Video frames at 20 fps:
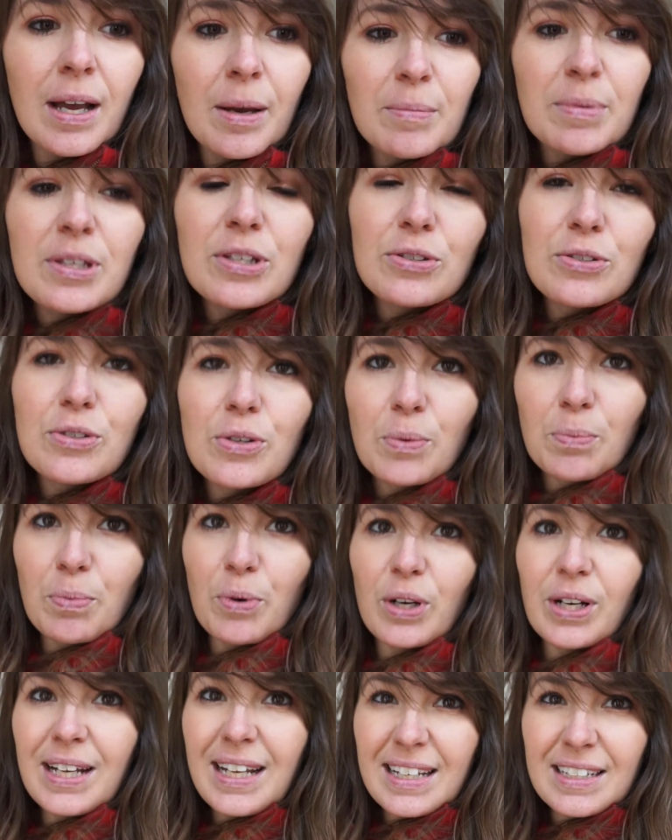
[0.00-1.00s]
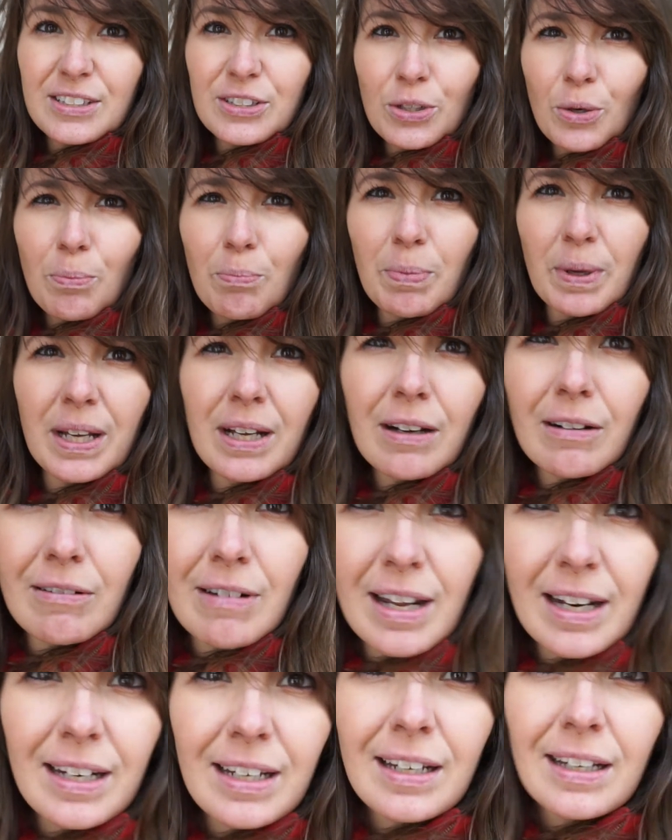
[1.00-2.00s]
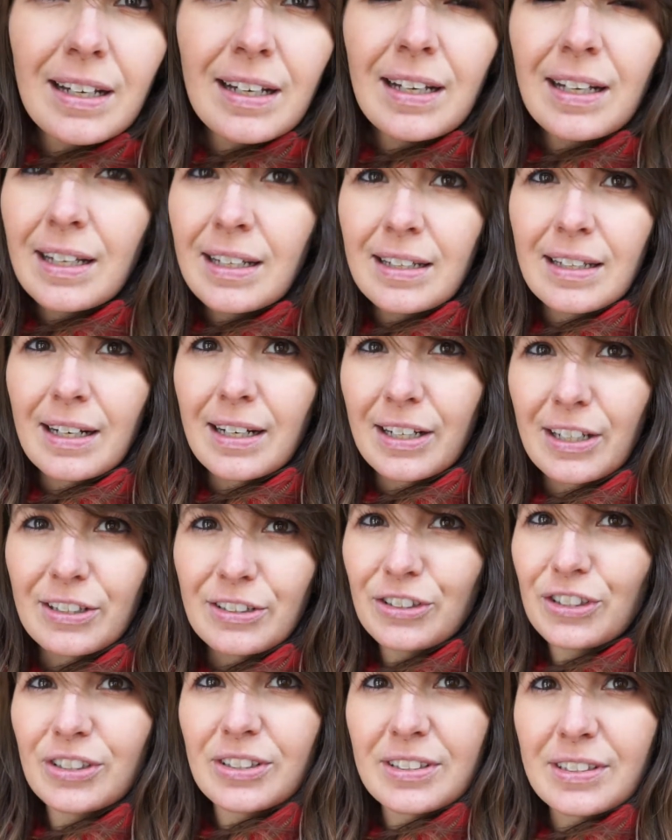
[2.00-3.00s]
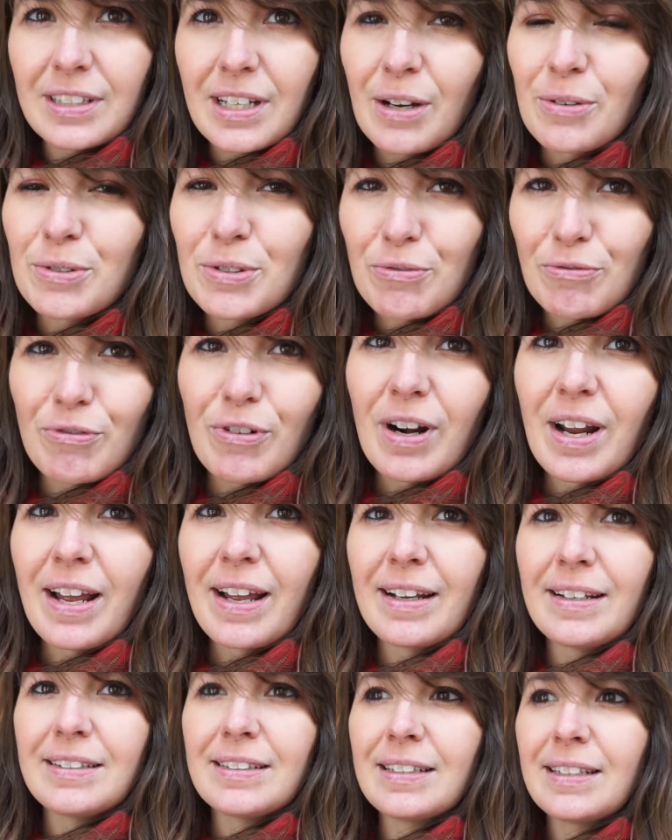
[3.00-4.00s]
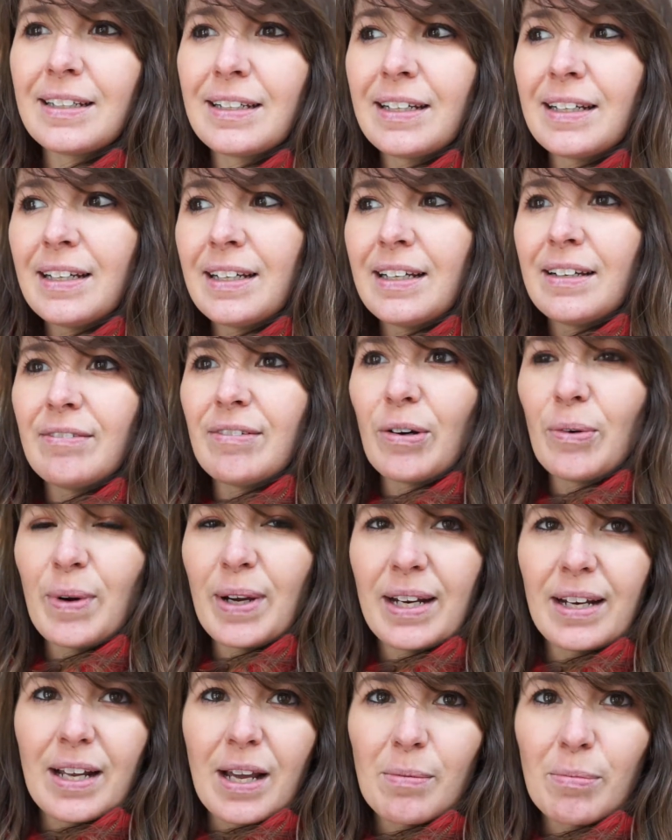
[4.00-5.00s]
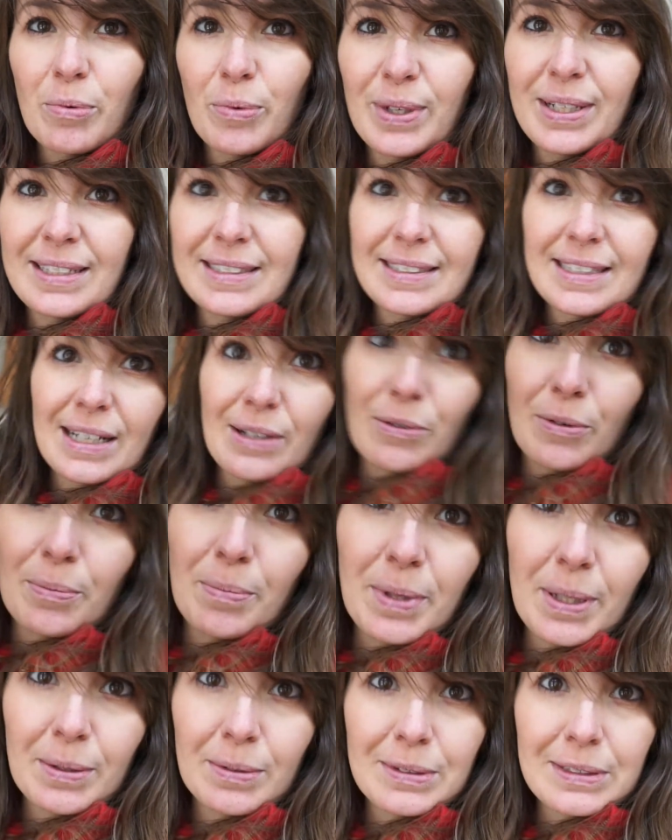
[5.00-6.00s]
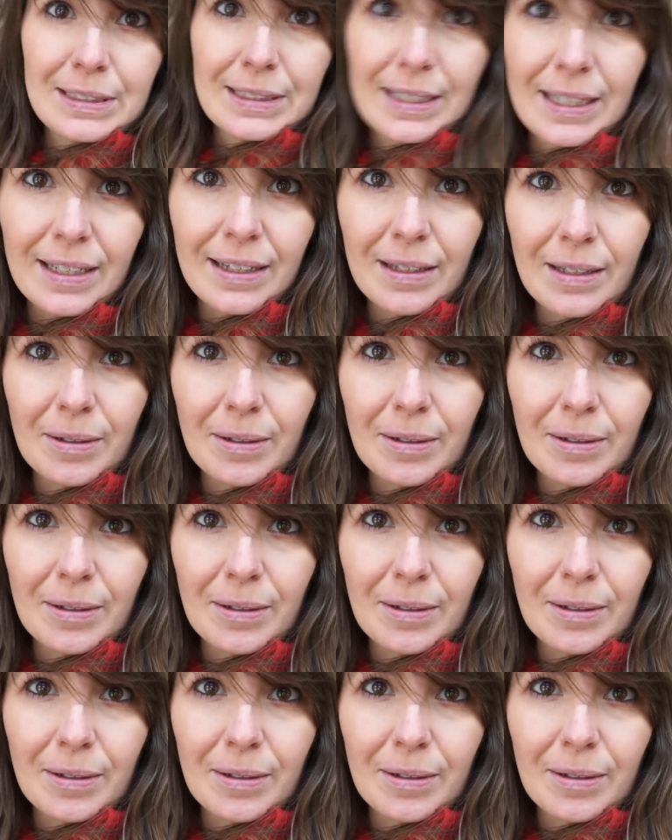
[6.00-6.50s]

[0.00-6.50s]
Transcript: but these are so pretty and so big already that I just, I was afraid if I wait a couple weeks I won't be able to get